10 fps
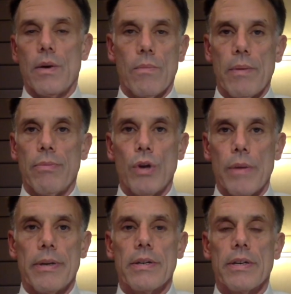
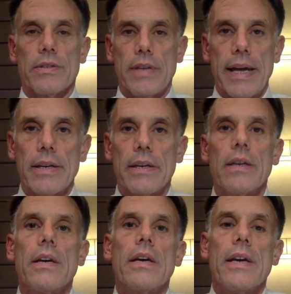employment has ended
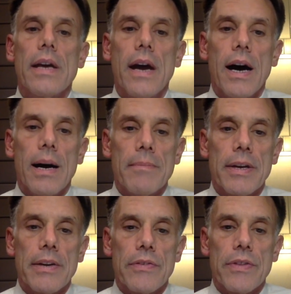
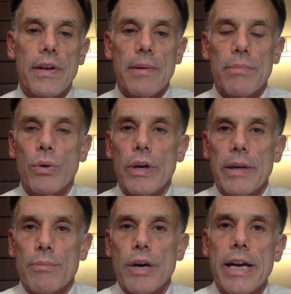is the employee
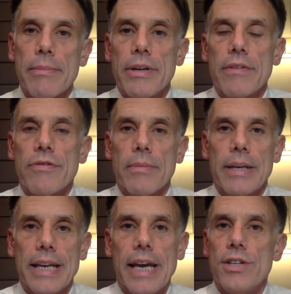prohibited from
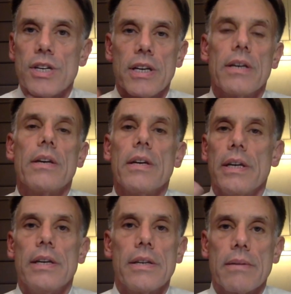engaging
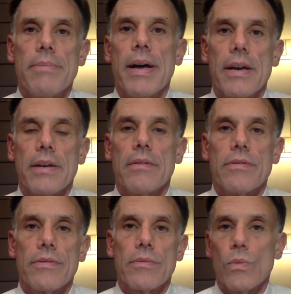in competitive
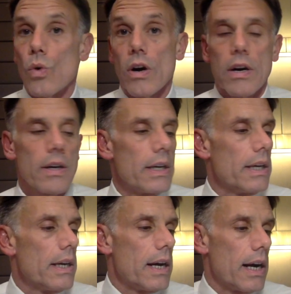work?
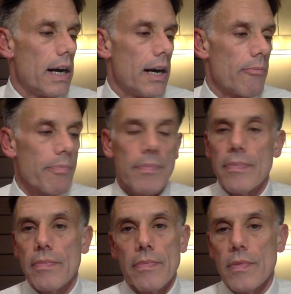
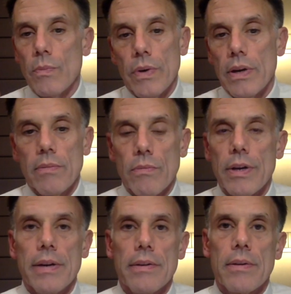We
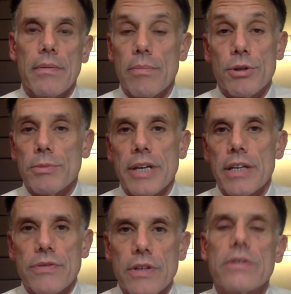read the principal
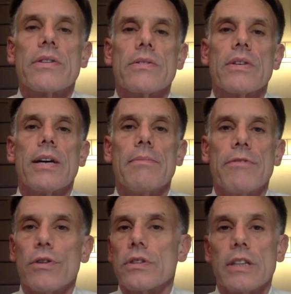case for this is
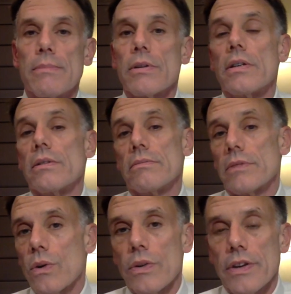Fullerton Lumber.
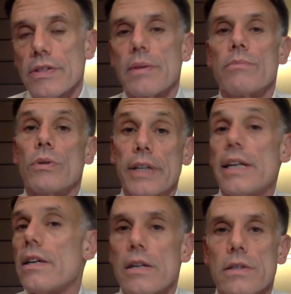The court there said, well,
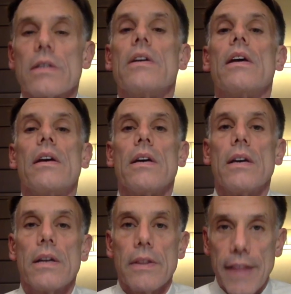10 years,
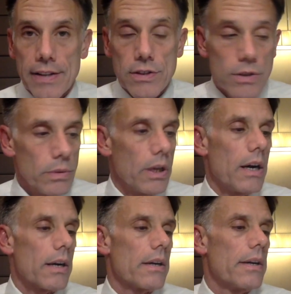that's too
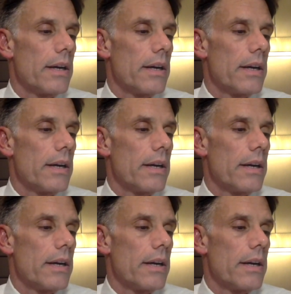long.